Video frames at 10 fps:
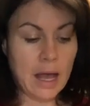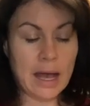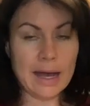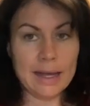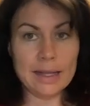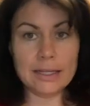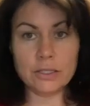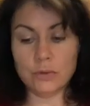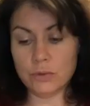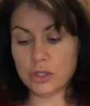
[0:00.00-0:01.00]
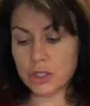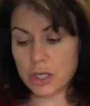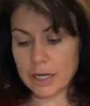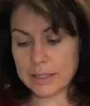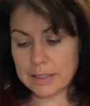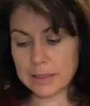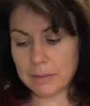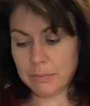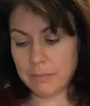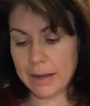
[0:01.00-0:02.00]
I like to just
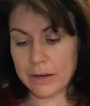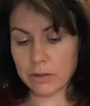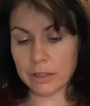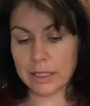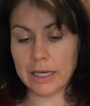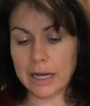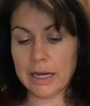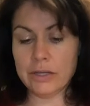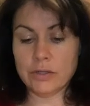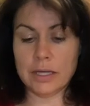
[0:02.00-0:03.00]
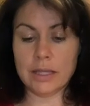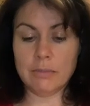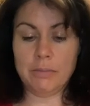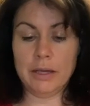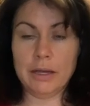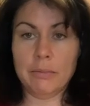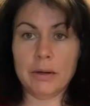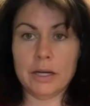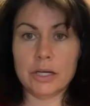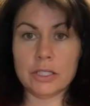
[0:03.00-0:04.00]
barely hydrate the peanut
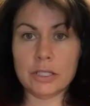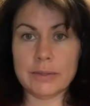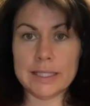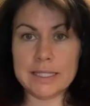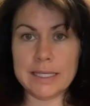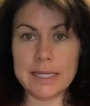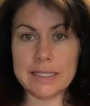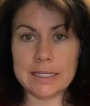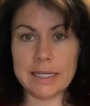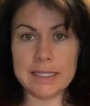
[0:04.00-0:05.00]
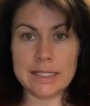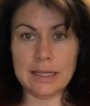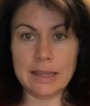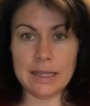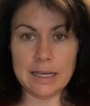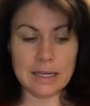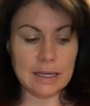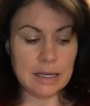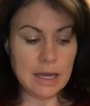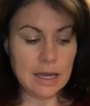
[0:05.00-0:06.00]
butter so it stays nice and
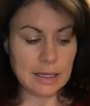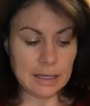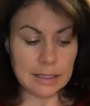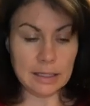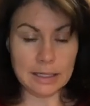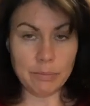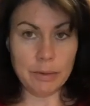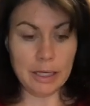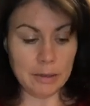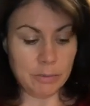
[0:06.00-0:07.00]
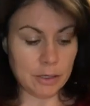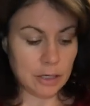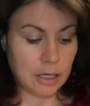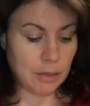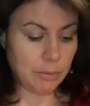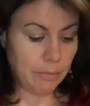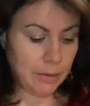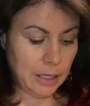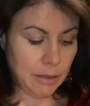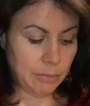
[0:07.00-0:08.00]
thick, kind of like peanut butter cup
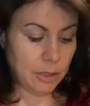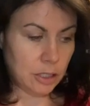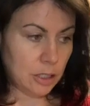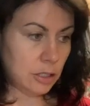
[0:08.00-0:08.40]
peanut butter.